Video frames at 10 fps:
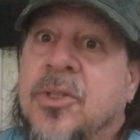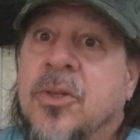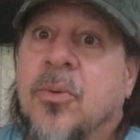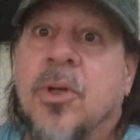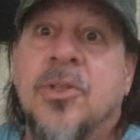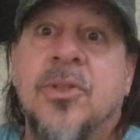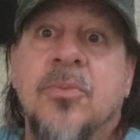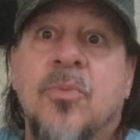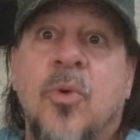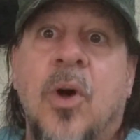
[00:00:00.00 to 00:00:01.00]
Do you want
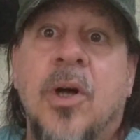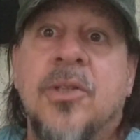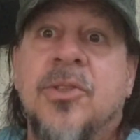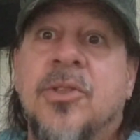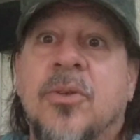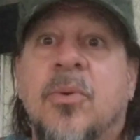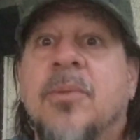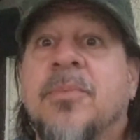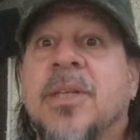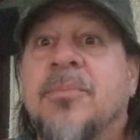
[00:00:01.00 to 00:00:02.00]
some walks? Do you
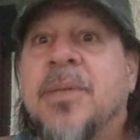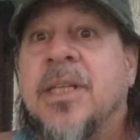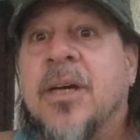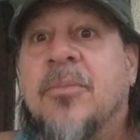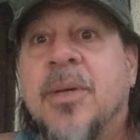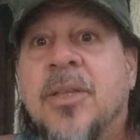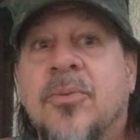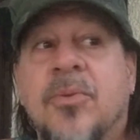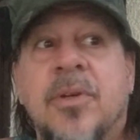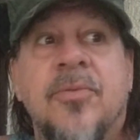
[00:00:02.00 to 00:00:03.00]
want me to be down by the
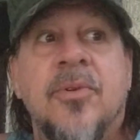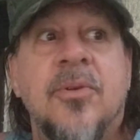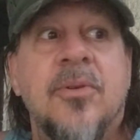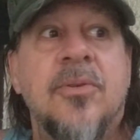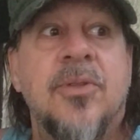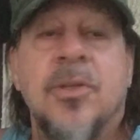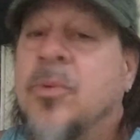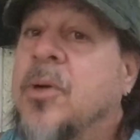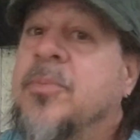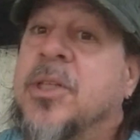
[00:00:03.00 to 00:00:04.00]
river? Do you
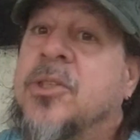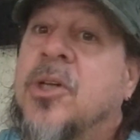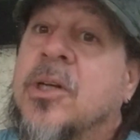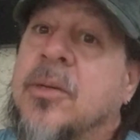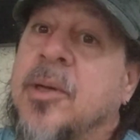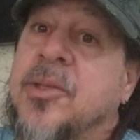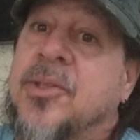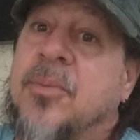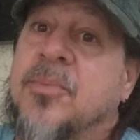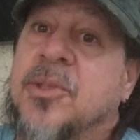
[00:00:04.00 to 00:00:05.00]
want me to talk about
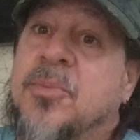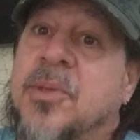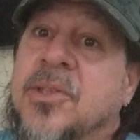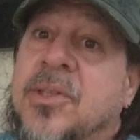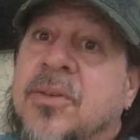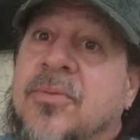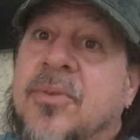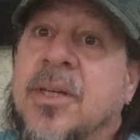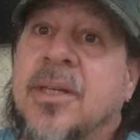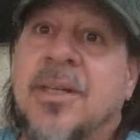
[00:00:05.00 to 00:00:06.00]
something specific?